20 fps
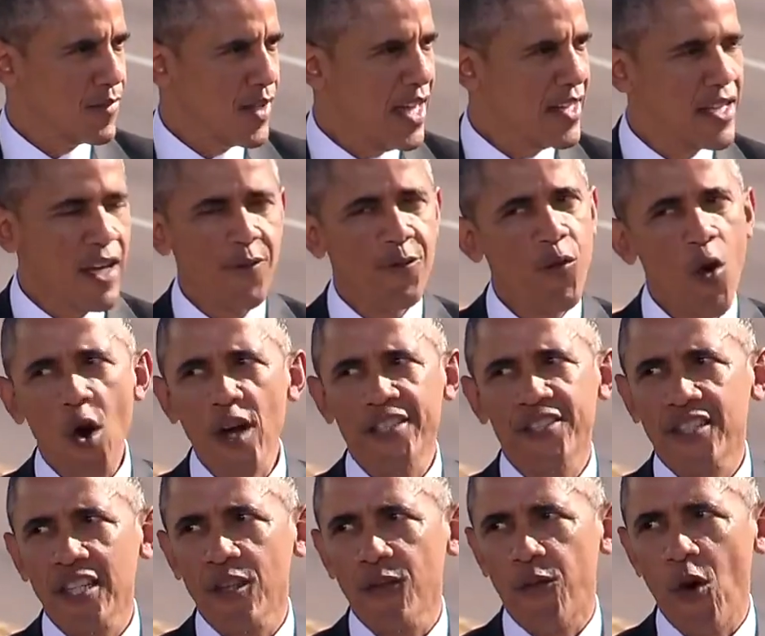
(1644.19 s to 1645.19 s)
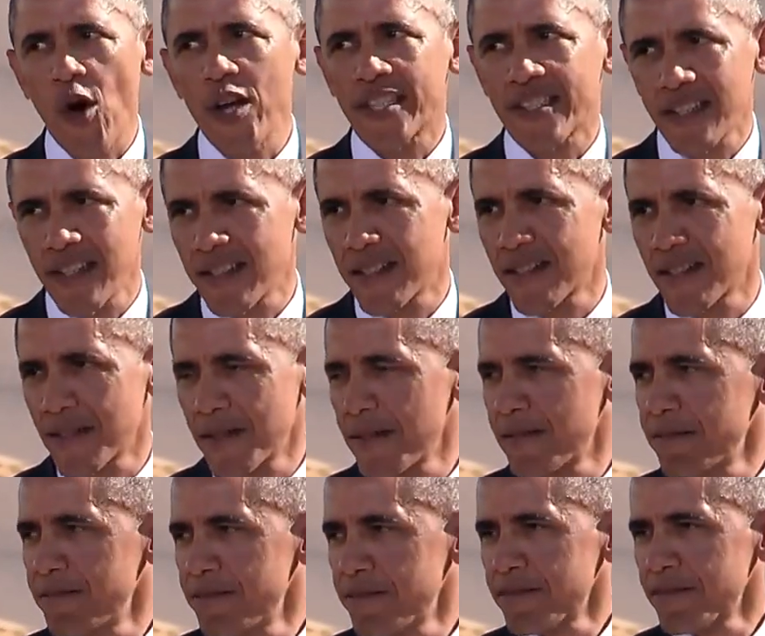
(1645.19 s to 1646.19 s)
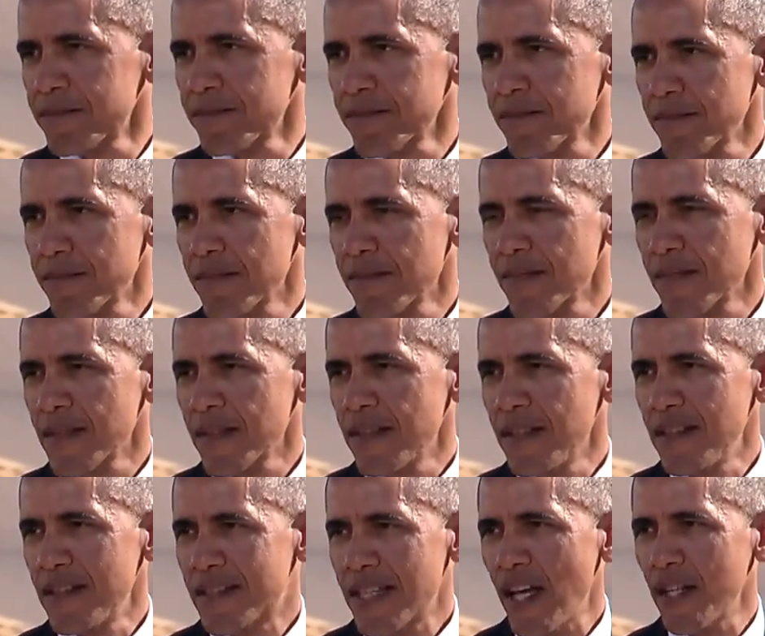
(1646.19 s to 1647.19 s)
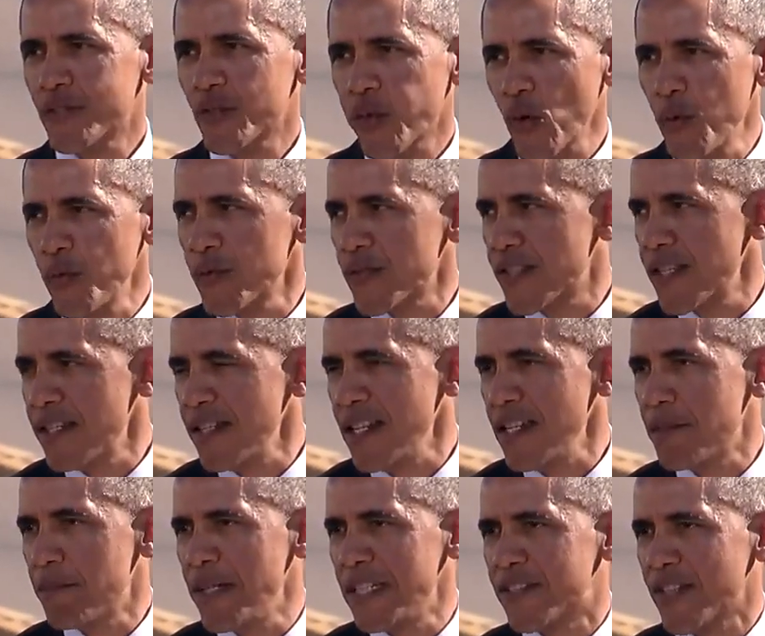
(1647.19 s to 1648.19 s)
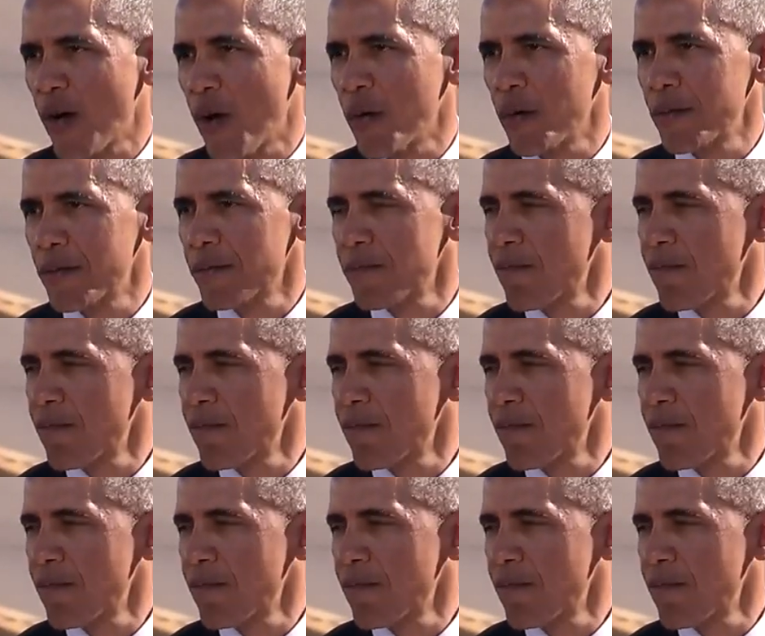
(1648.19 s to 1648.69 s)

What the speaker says: and give voice to the voiceless and tell truths that need to be told.